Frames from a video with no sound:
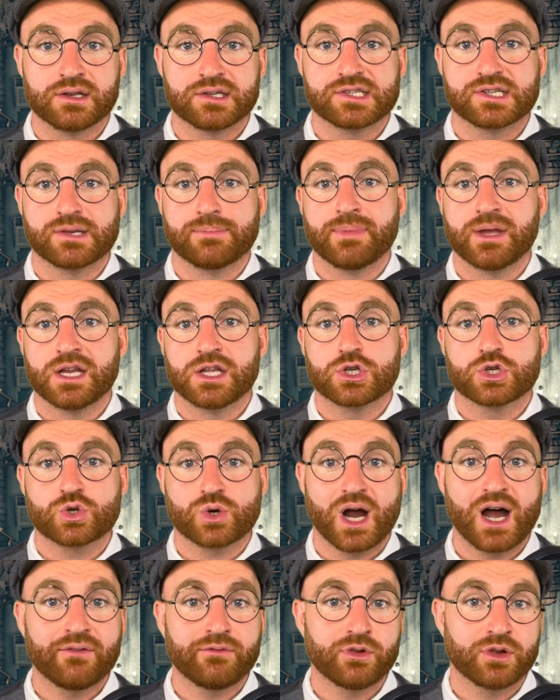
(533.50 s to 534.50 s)
submitted
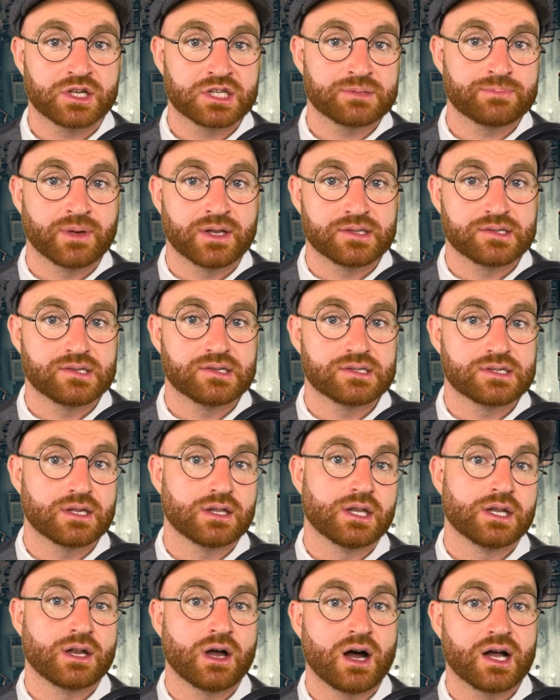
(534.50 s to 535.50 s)
travel expenses to
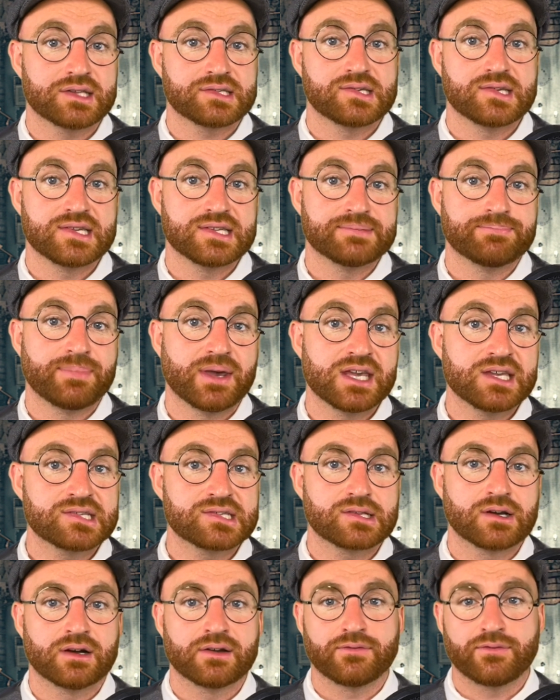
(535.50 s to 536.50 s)
the Nazis based
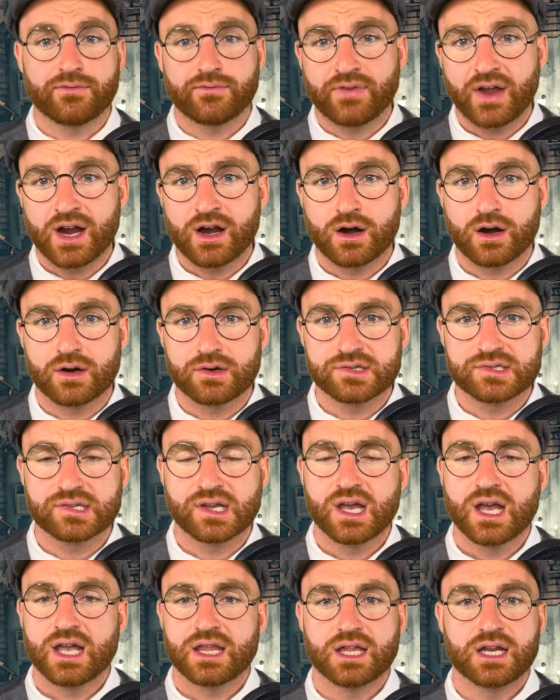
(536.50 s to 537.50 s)
on fares
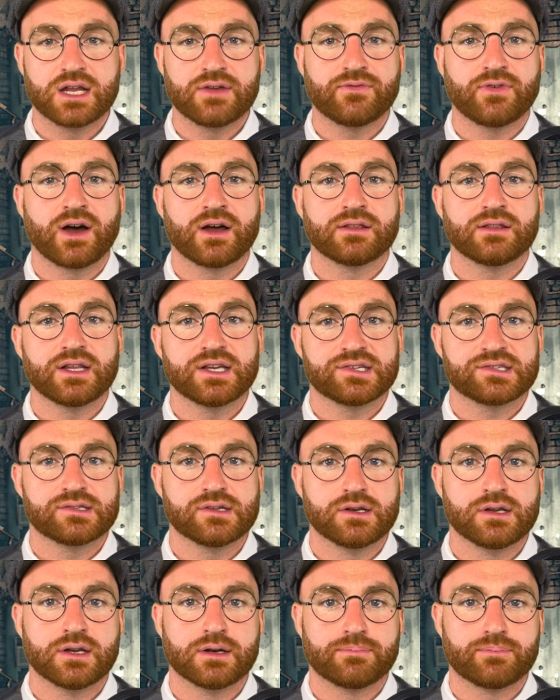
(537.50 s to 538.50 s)
that he found
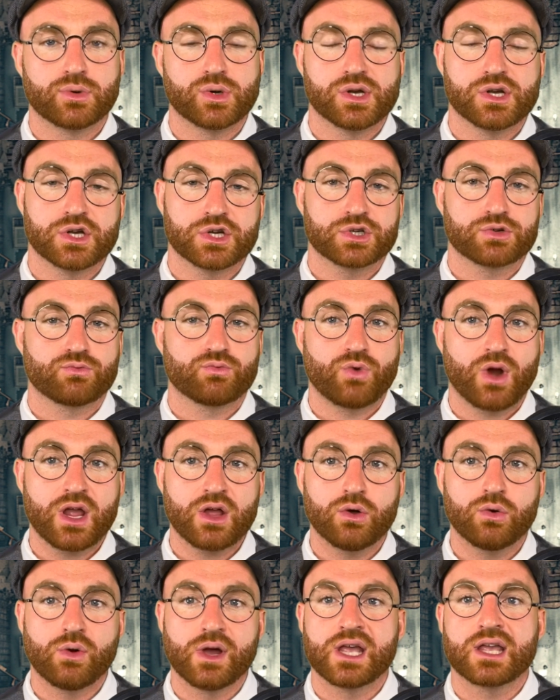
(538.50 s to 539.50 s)
listed in a British
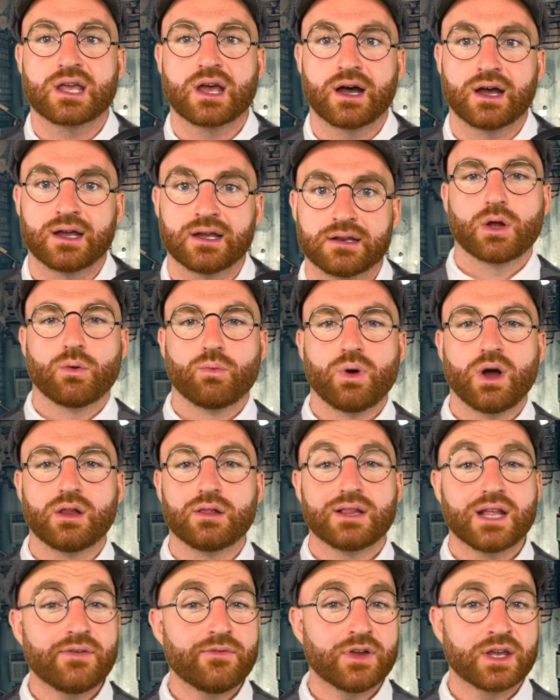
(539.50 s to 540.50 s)
railway guide. While
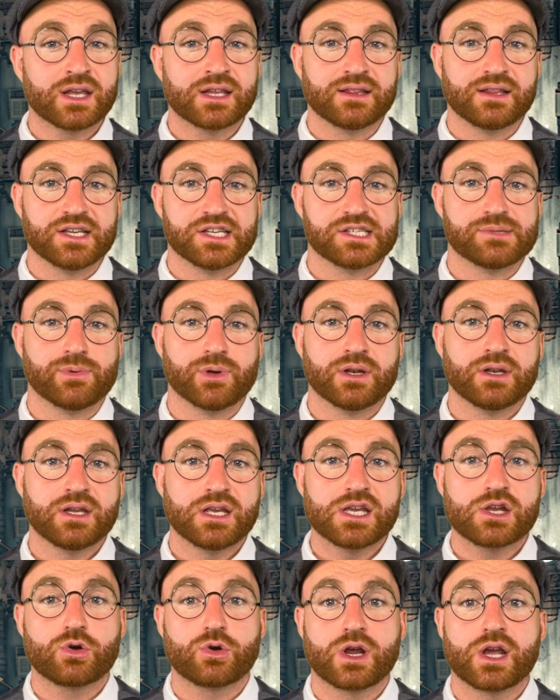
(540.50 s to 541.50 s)
living in Lisbon,
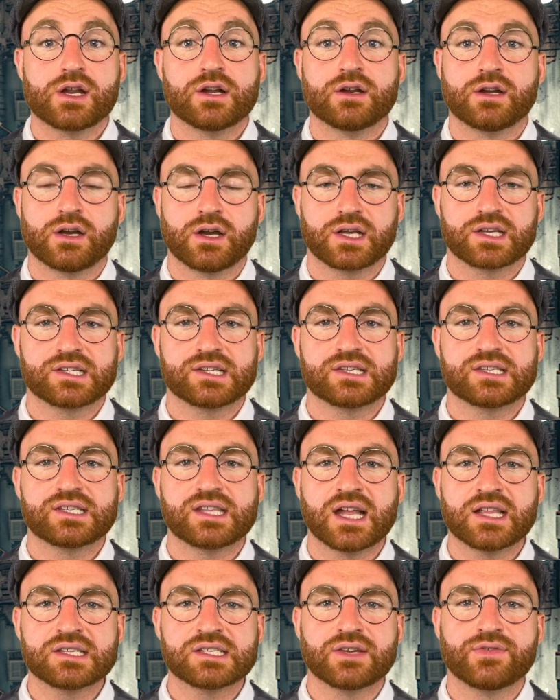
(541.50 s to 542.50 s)
he created an
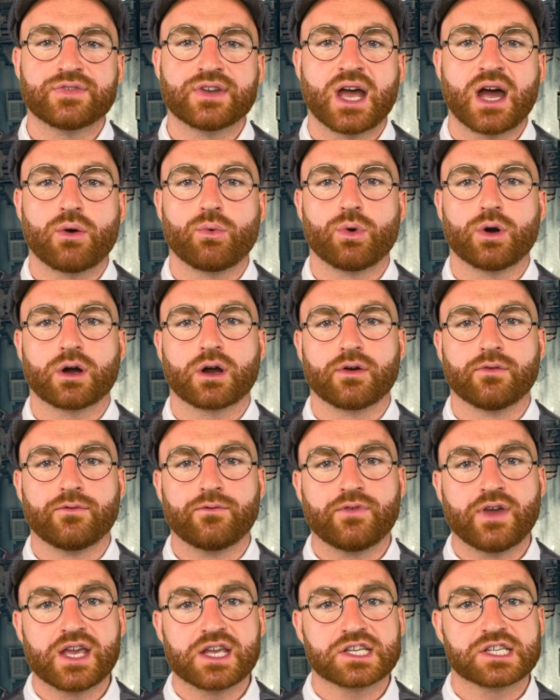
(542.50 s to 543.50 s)
extensive network of
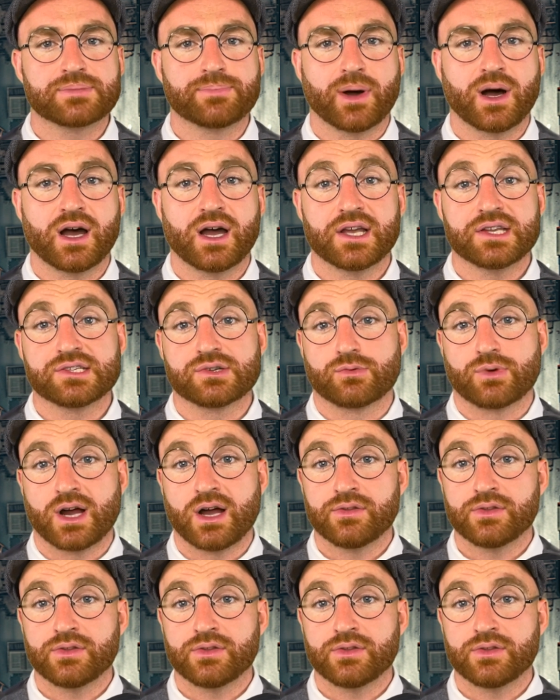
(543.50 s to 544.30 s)
fake spies around